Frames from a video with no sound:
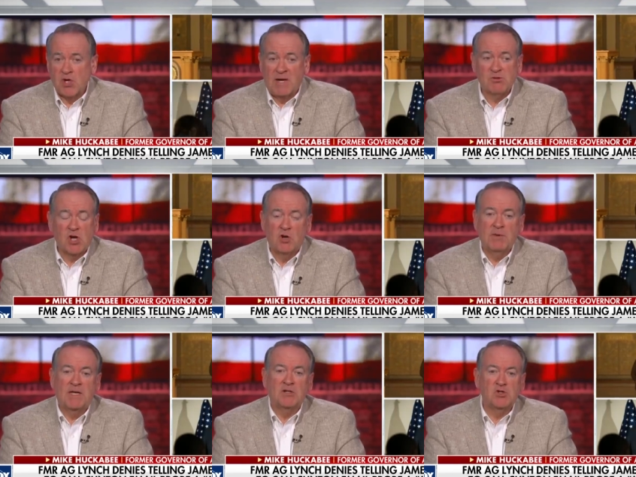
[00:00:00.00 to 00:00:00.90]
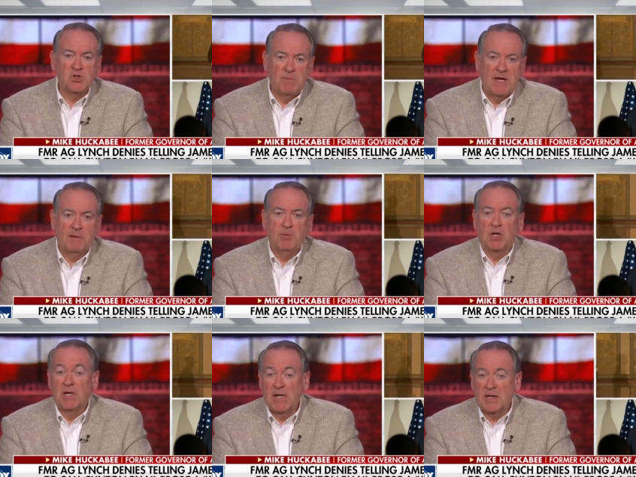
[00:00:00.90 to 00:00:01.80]
James Comey could speak
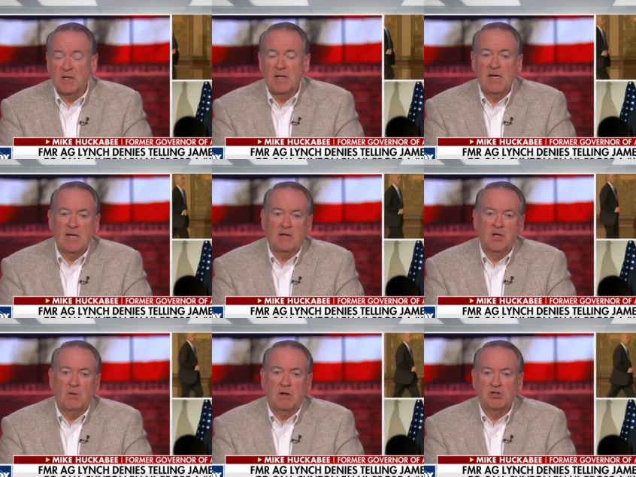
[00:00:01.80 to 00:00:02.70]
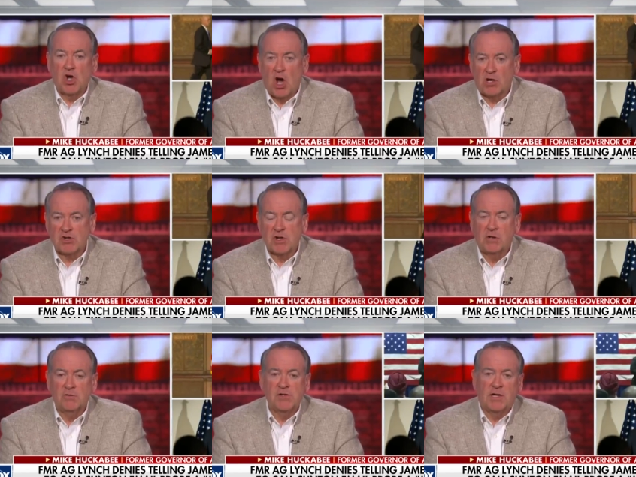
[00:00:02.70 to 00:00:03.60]
politically, he could go on talk
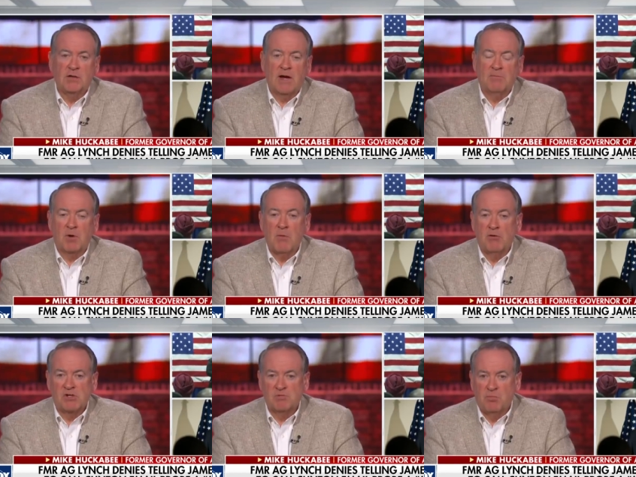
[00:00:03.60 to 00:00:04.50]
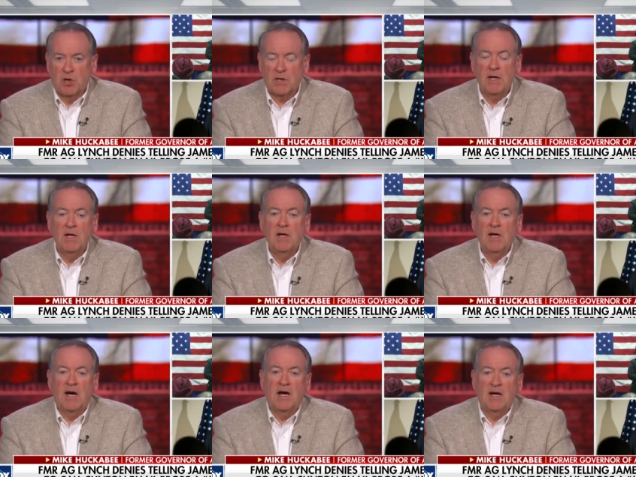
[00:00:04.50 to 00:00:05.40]
shows, he could go out and promote his book.
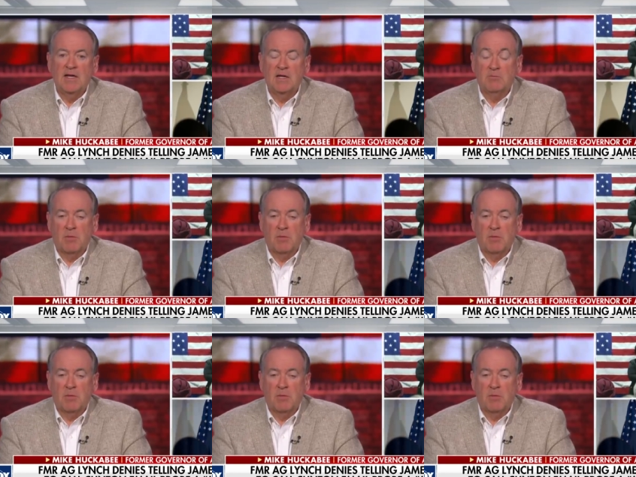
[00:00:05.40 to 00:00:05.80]
Uh, he could